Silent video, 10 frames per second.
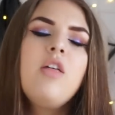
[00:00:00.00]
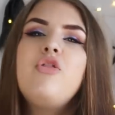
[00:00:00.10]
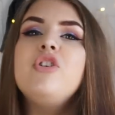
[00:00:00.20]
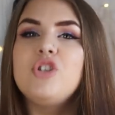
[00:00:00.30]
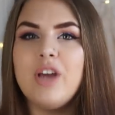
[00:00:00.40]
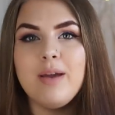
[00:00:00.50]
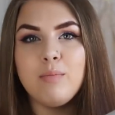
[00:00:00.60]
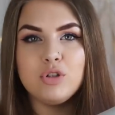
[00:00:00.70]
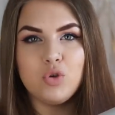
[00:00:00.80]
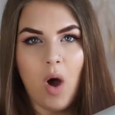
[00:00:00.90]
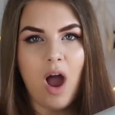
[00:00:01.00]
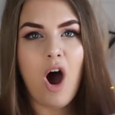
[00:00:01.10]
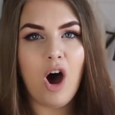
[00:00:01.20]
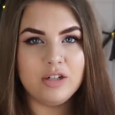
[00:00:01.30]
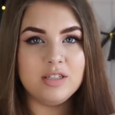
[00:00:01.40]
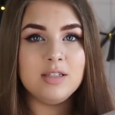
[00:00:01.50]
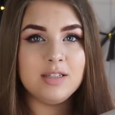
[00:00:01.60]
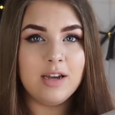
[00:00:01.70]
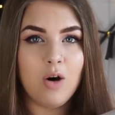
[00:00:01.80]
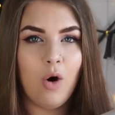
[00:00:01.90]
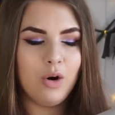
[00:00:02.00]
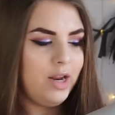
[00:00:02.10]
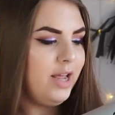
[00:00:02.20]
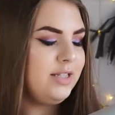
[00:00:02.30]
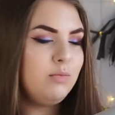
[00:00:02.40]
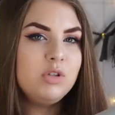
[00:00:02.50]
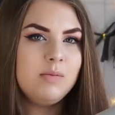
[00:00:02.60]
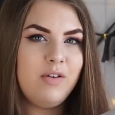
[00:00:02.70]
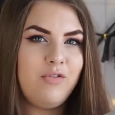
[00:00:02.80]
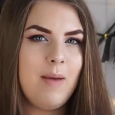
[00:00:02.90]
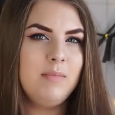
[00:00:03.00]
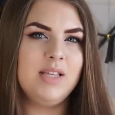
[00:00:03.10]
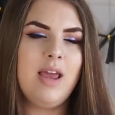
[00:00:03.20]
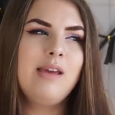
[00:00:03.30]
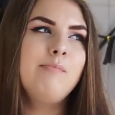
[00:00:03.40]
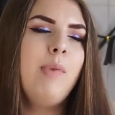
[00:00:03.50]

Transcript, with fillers: the shape was quite hard to stick on. It was a bit flimsy,